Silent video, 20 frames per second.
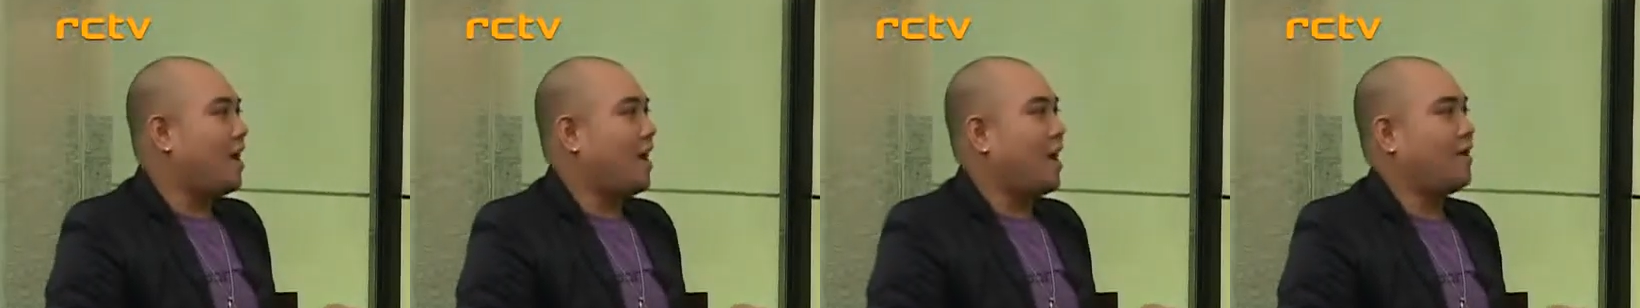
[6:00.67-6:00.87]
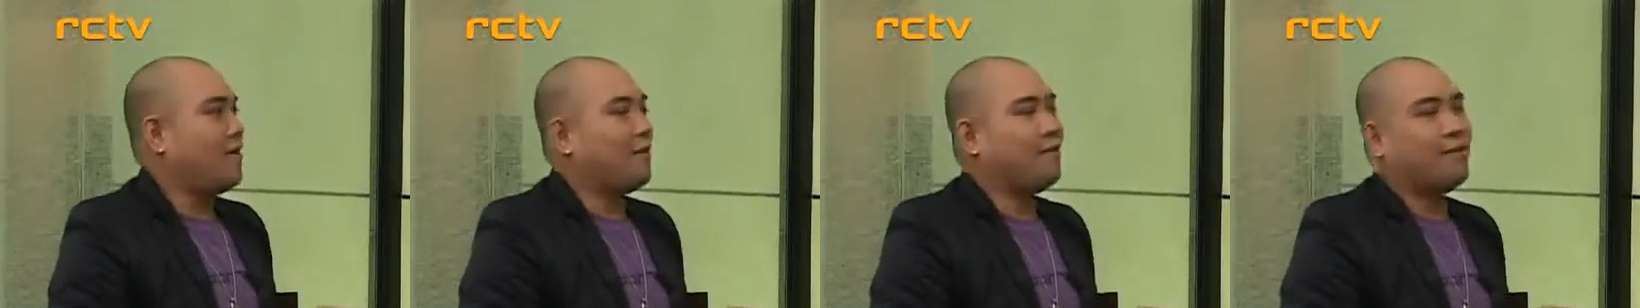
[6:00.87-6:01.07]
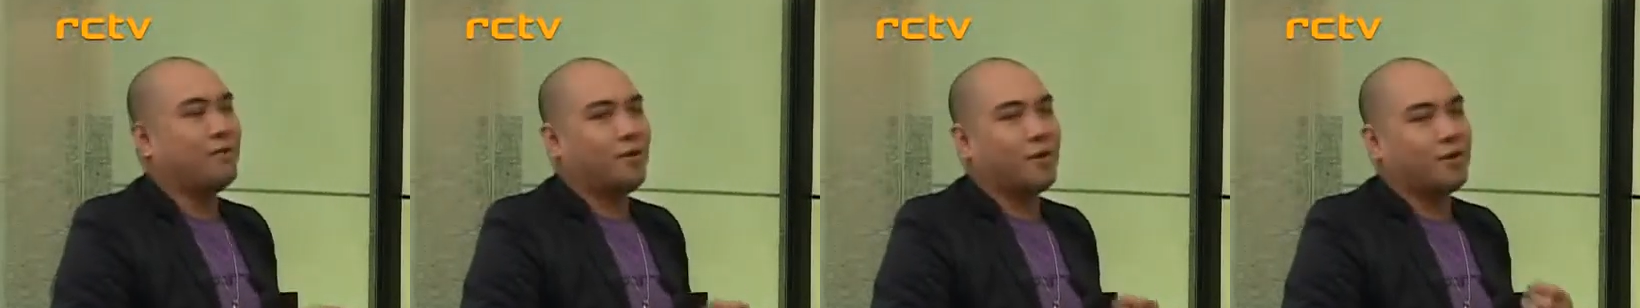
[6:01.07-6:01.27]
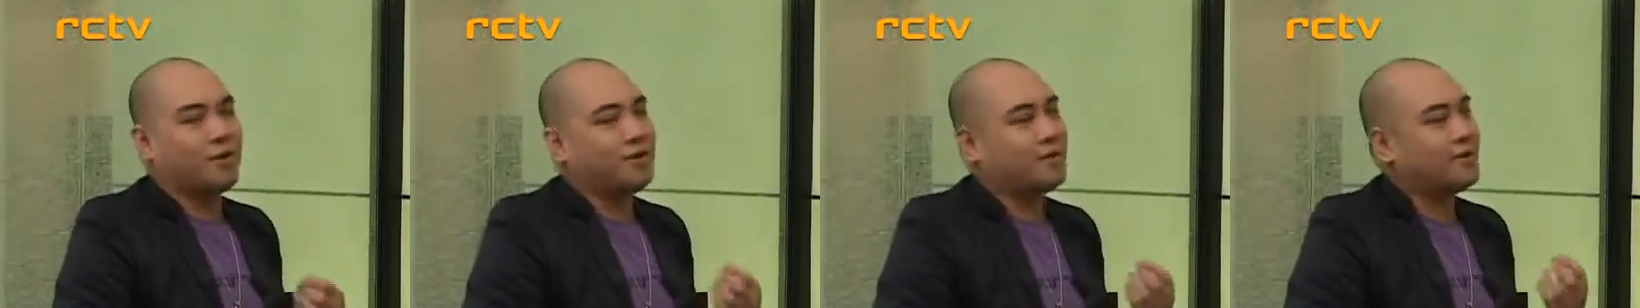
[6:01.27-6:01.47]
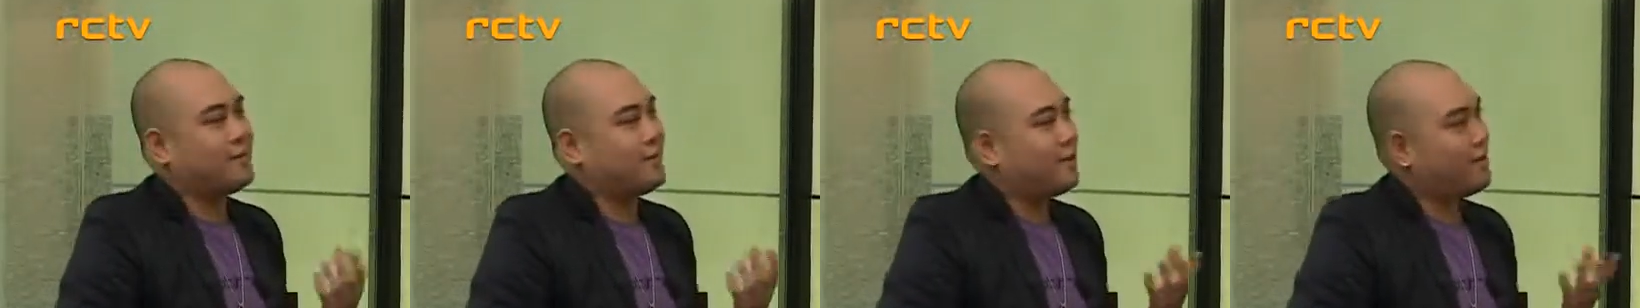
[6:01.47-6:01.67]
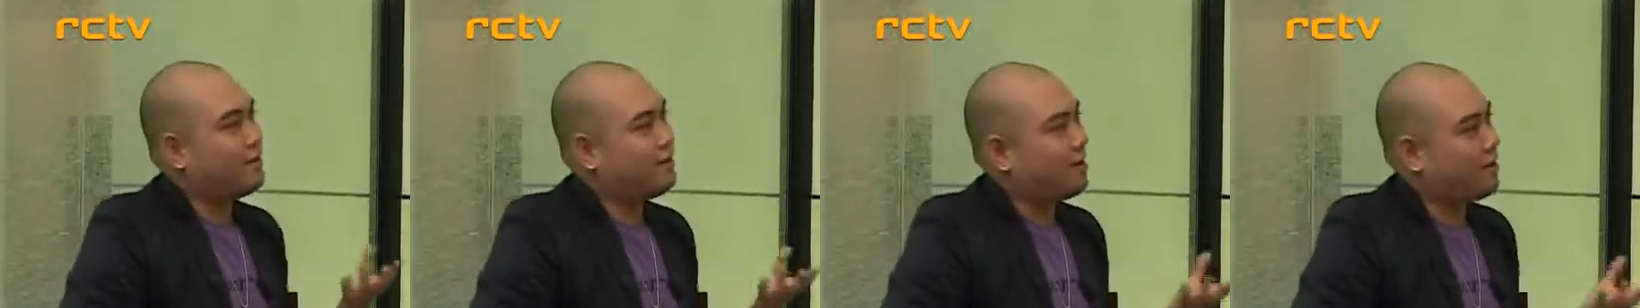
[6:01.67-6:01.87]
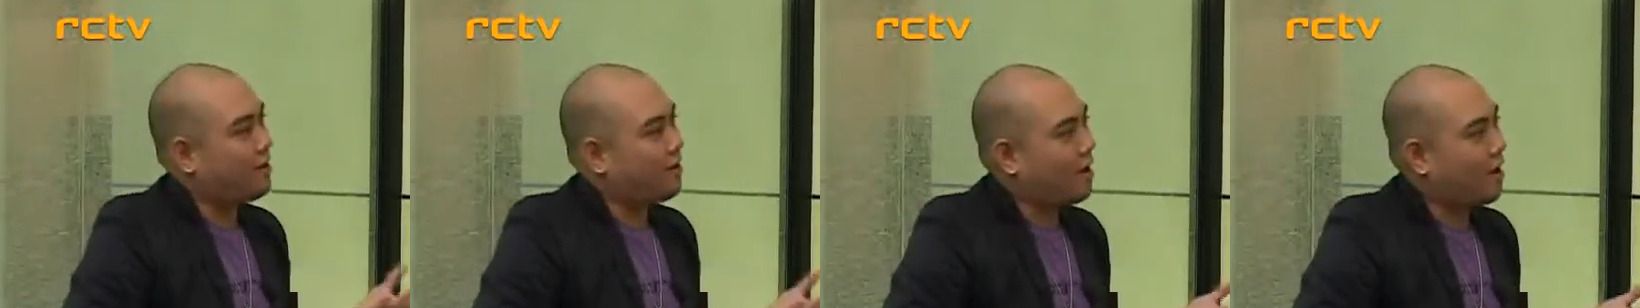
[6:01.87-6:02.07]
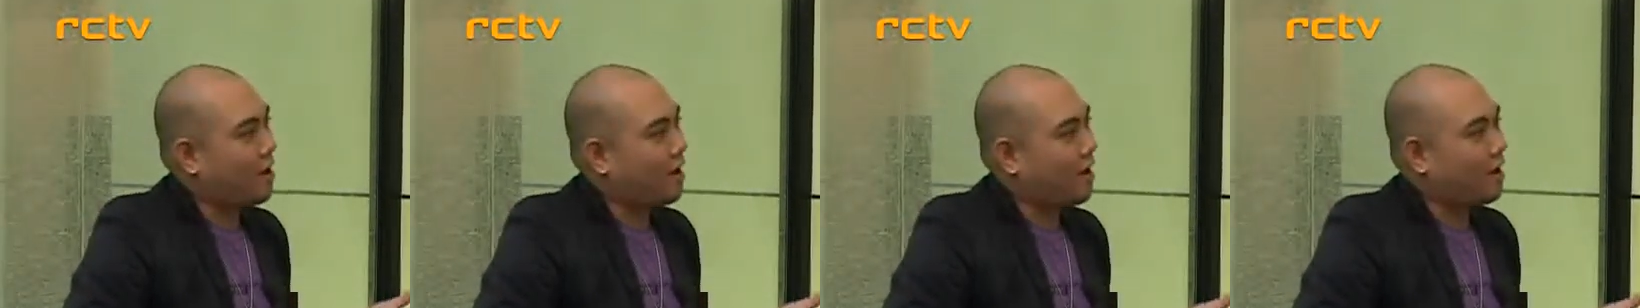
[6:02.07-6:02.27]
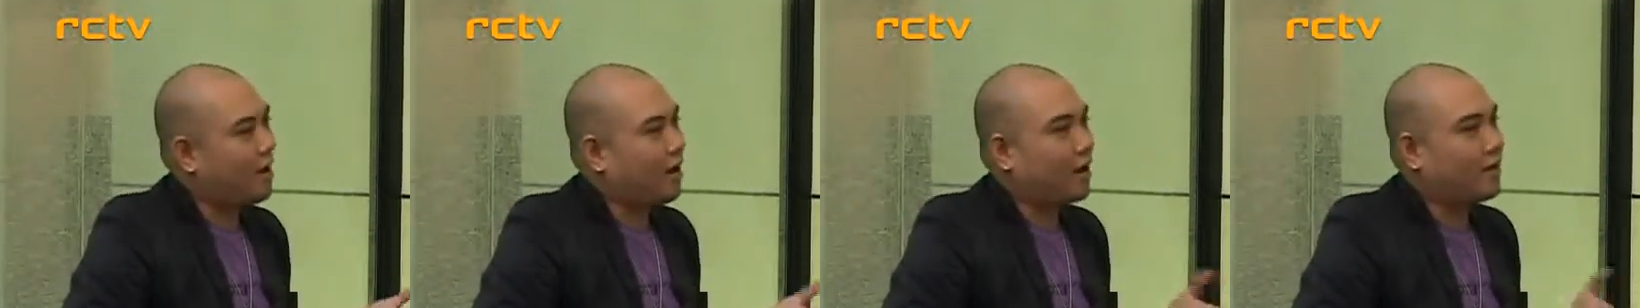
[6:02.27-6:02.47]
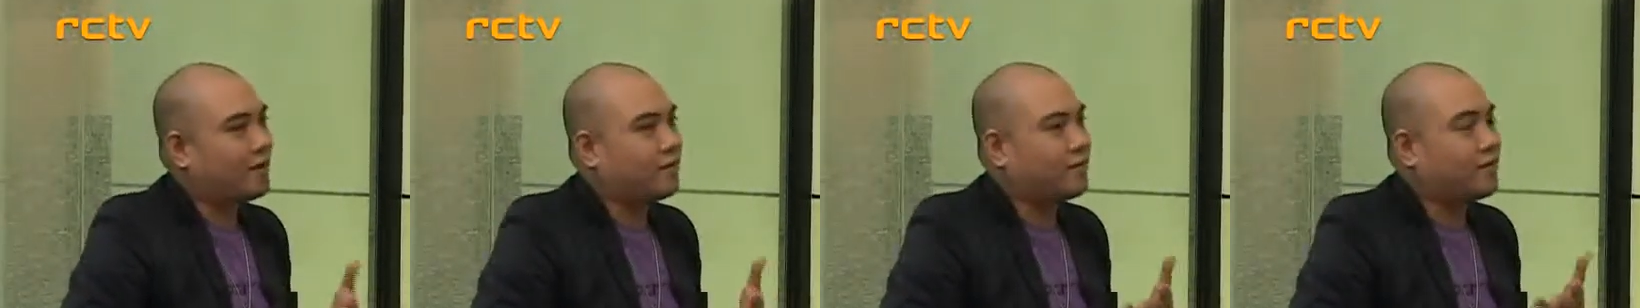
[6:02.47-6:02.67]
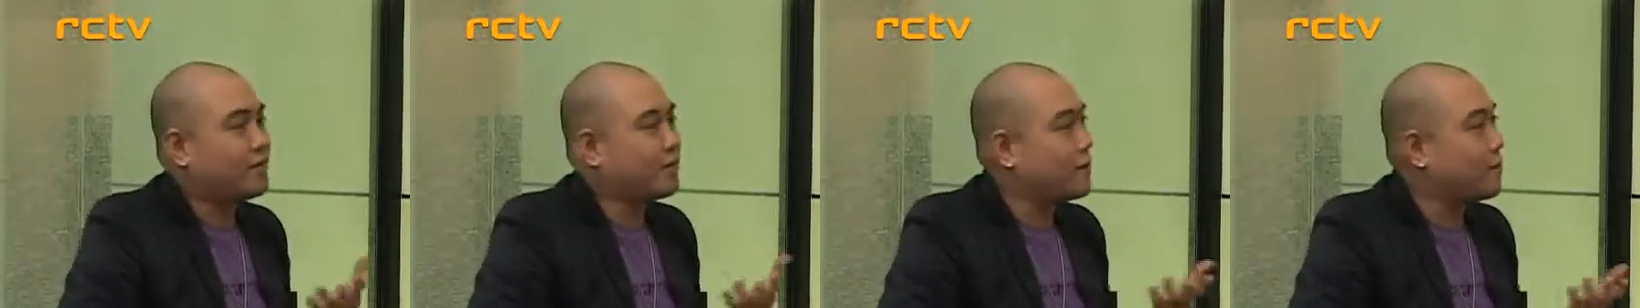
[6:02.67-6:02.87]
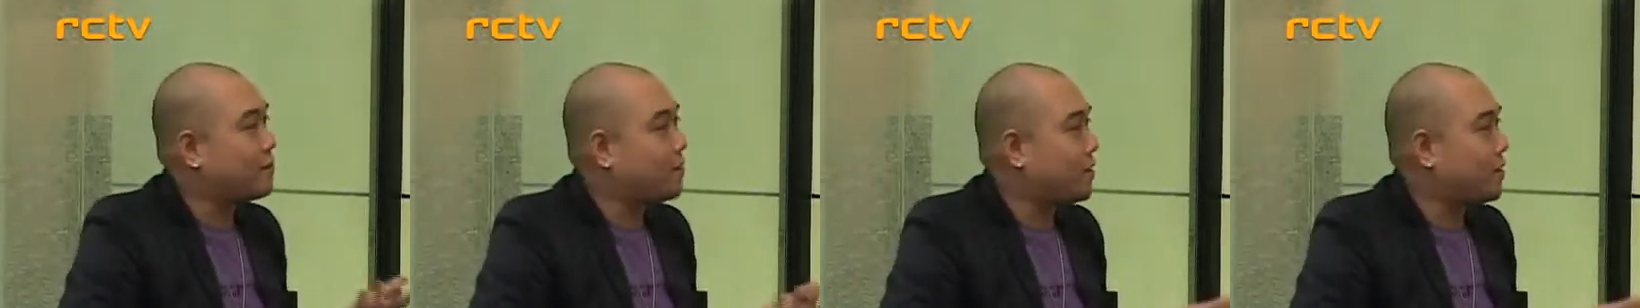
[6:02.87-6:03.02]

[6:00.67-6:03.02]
And of course, a lot of different